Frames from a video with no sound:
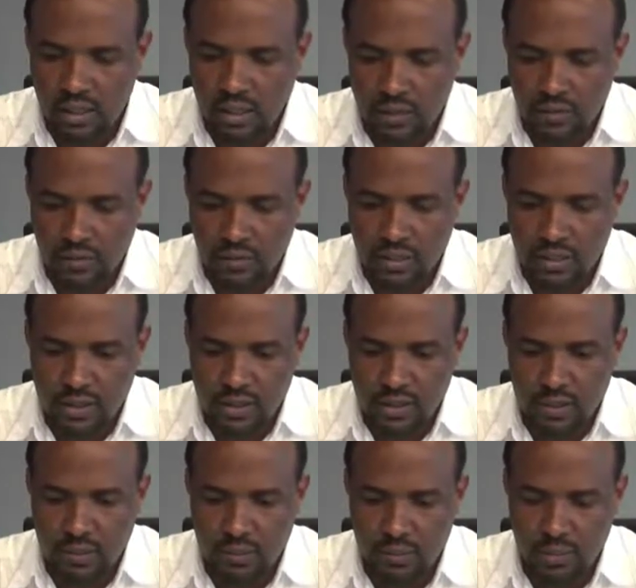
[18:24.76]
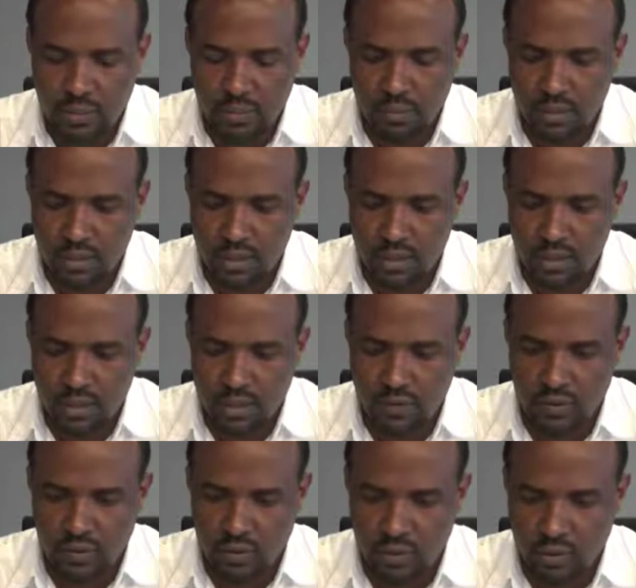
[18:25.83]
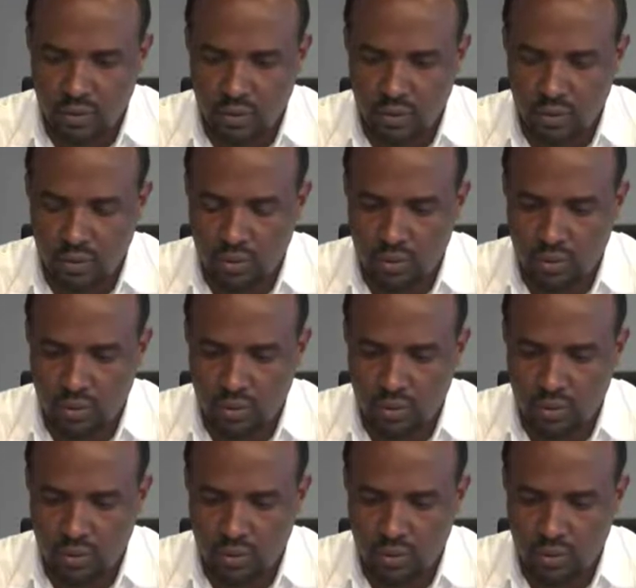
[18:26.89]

different purposes, even to